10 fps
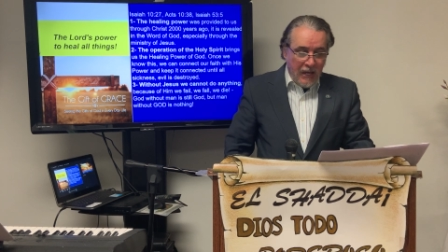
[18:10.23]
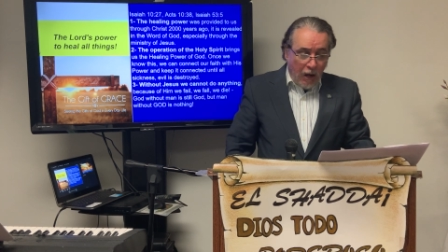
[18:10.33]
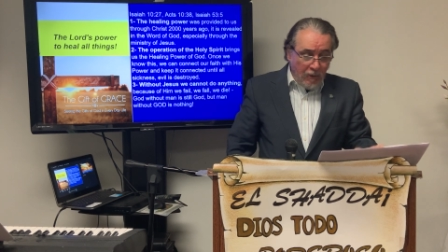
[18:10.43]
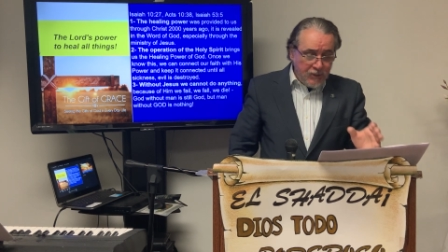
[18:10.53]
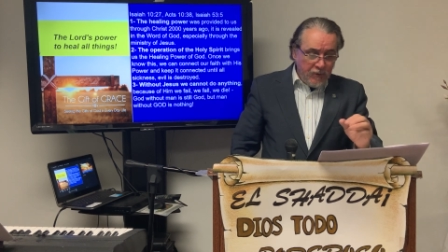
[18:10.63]

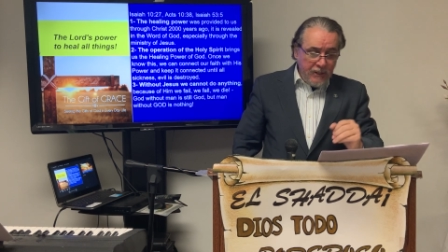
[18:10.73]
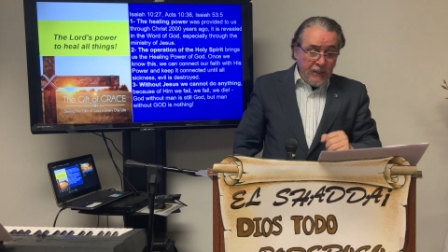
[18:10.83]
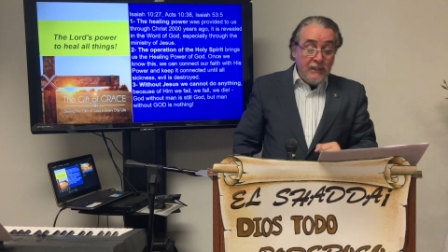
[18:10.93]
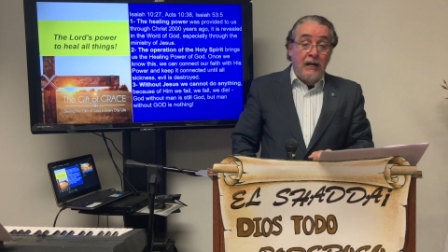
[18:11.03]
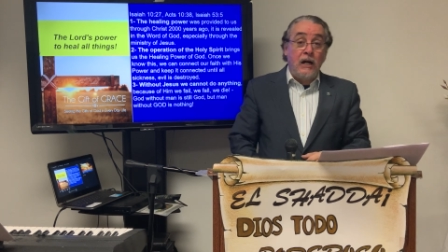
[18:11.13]
I was
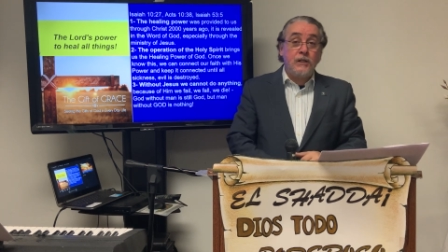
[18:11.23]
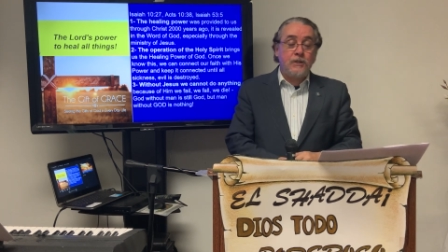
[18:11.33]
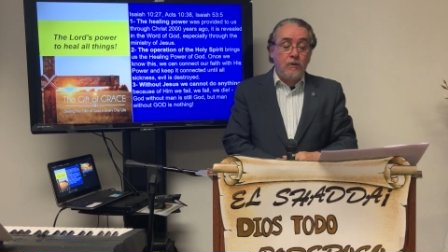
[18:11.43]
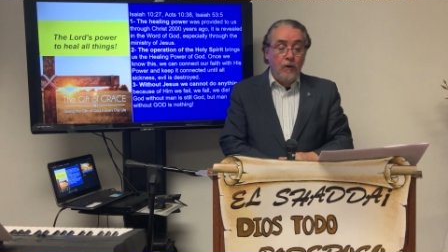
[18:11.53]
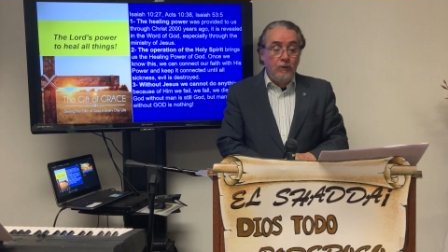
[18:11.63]
reading an
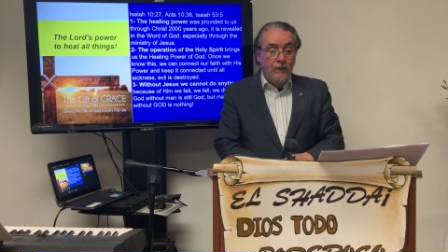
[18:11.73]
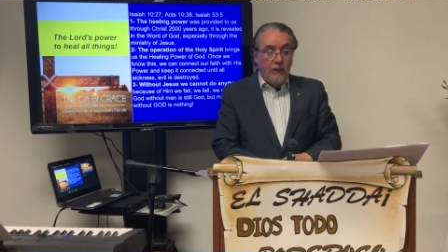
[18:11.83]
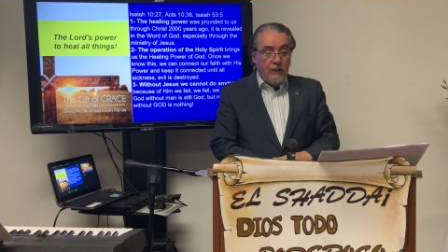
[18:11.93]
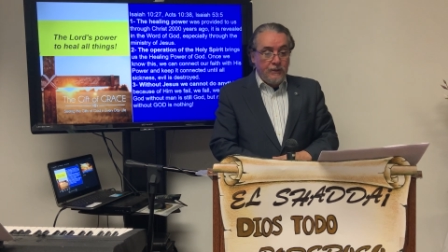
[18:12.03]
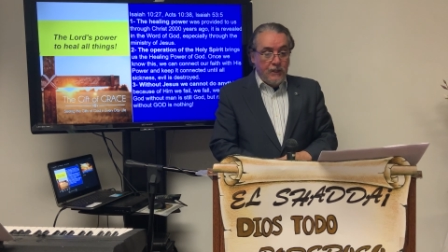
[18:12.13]

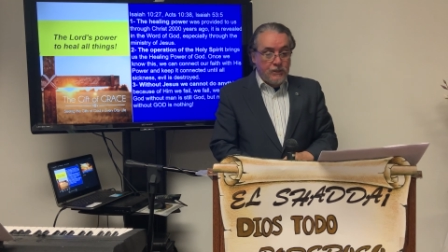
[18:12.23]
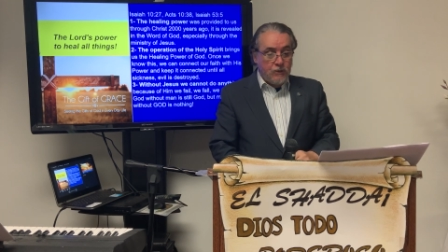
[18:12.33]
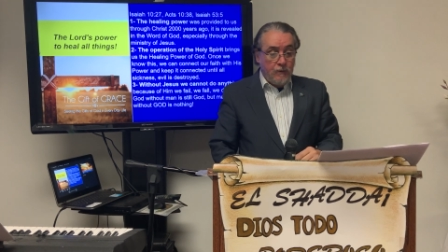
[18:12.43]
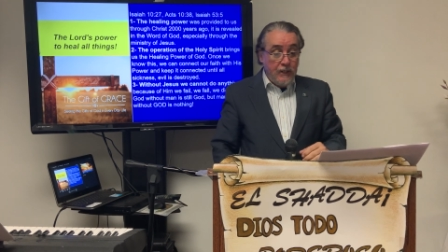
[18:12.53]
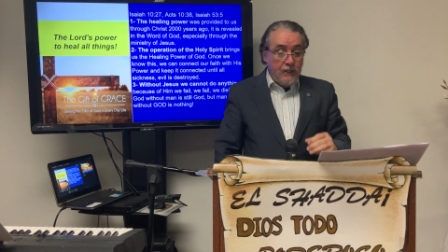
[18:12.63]
article
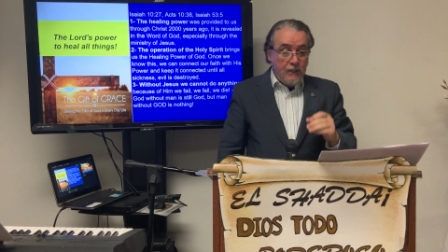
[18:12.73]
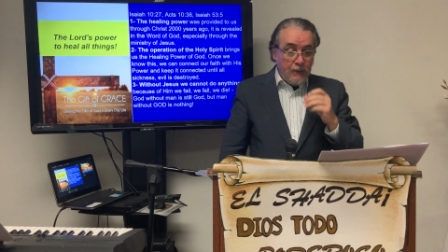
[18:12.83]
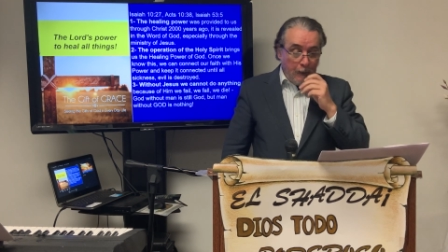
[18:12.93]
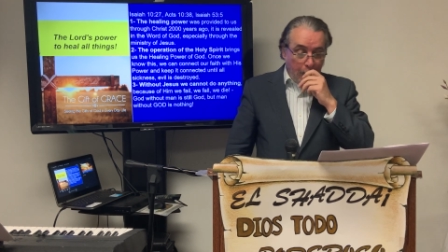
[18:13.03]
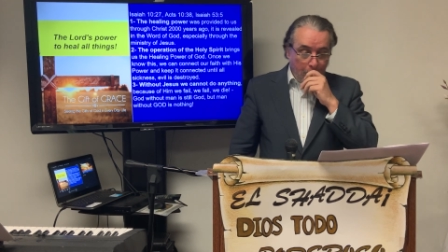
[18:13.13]
this
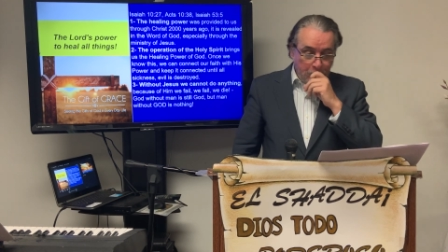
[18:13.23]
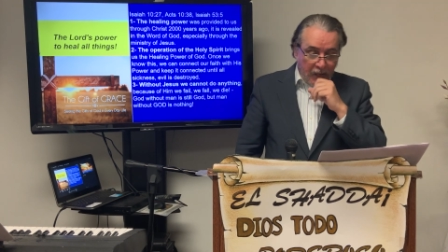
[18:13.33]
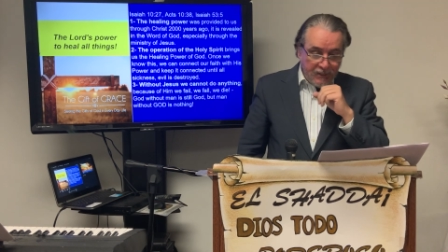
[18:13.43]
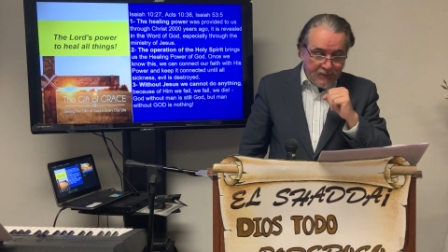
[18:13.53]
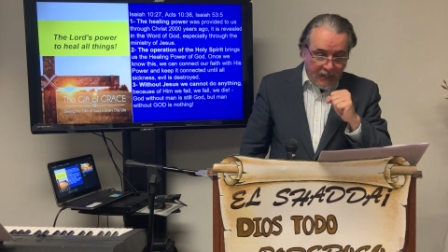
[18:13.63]
week
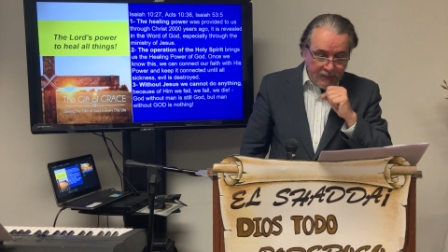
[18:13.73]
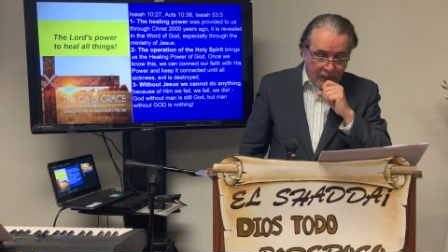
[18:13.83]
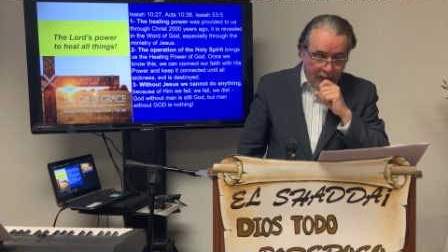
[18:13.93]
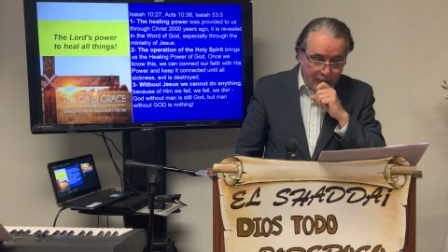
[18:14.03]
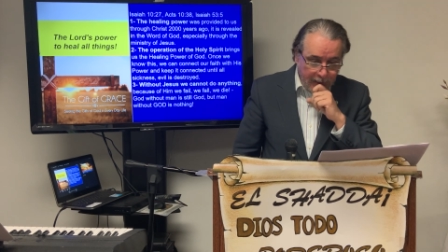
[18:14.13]
that
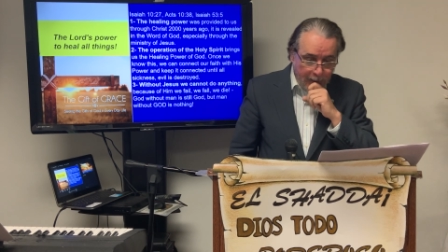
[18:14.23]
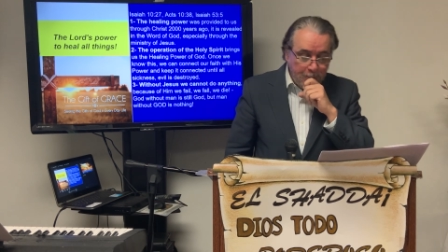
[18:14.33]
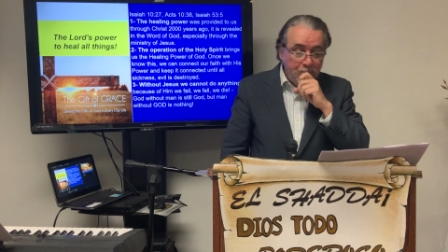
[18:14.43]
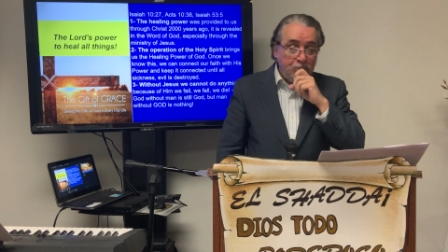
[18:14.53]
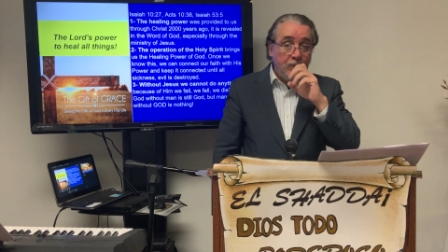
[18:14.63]
says like
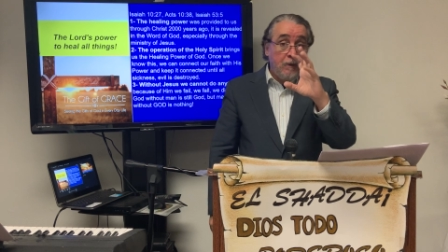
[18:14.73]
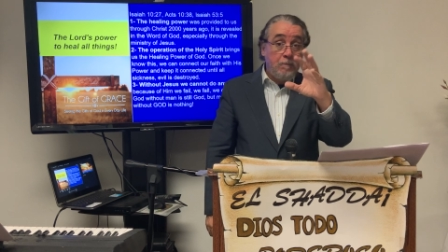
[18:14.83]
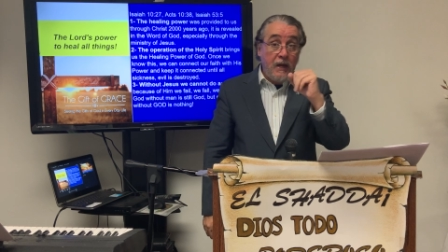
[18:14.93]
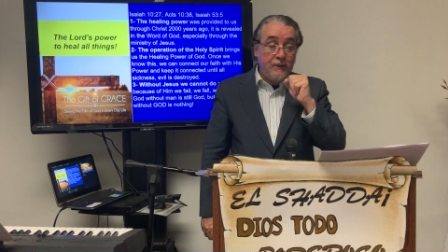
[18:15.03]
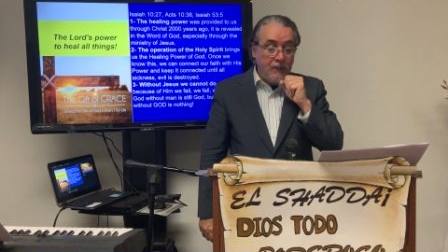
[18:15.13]
that.
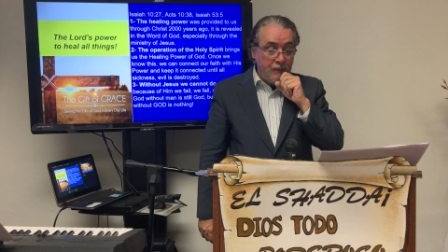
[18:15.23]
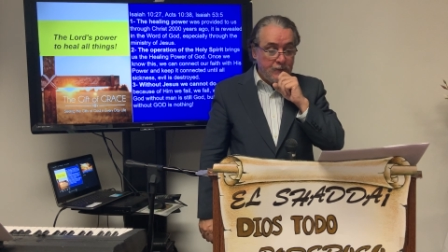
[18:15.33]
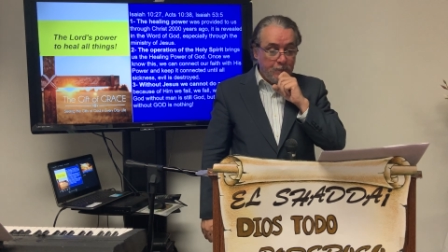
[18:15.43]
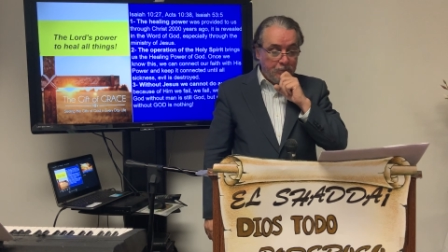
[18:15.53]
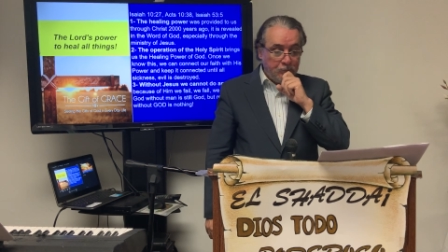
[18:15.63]
Pay
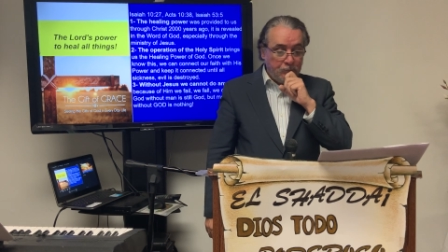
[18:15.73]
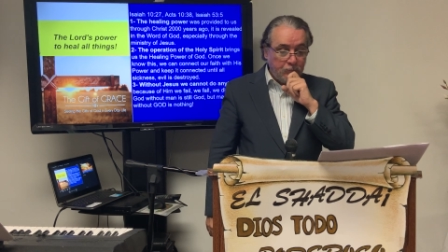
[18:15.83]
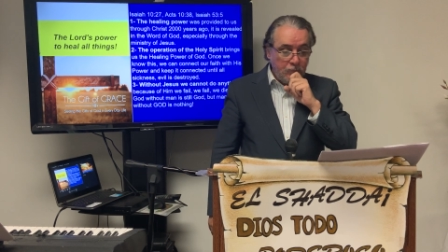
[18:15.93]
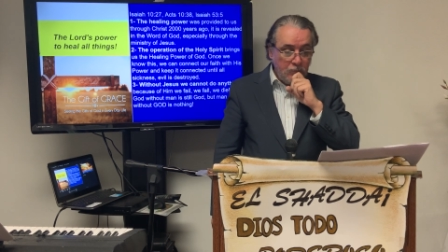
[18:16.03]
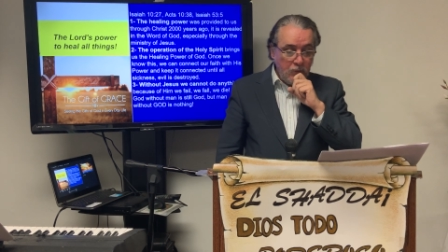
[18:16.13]
attention.
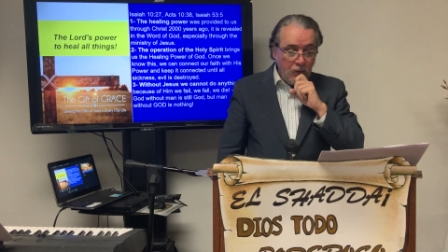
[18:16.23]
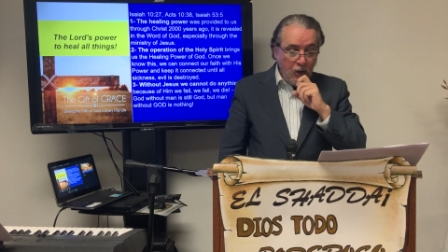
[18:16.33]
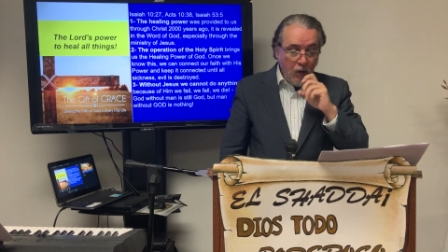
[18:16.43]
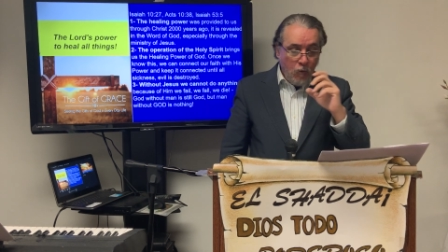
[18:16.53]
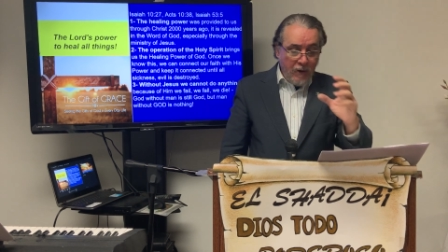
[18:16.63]

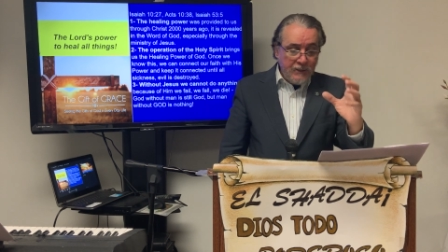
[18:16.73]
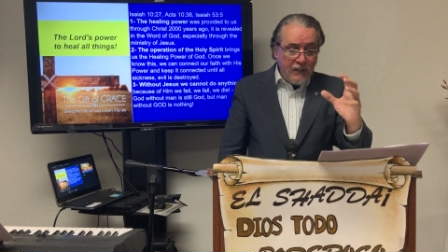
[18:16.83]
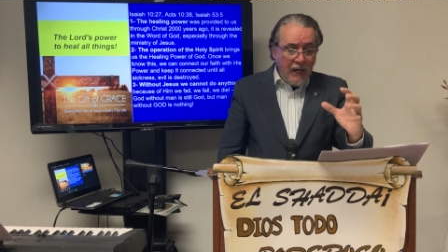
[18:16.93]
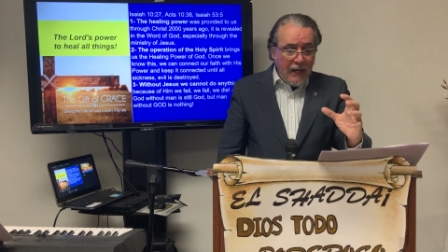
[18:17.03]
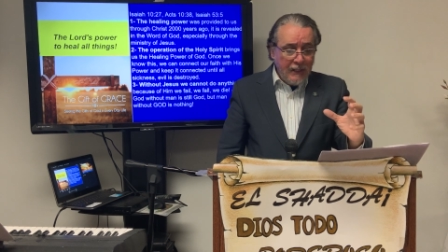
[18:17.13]
When
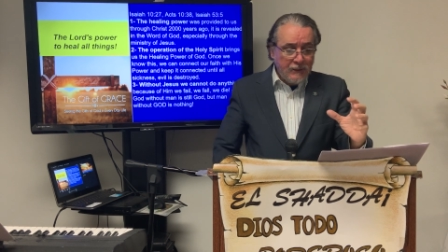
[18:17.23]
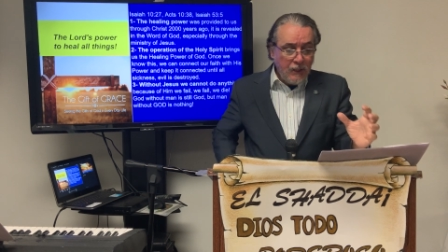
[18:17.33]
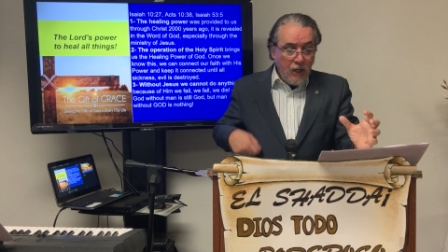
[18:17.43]
God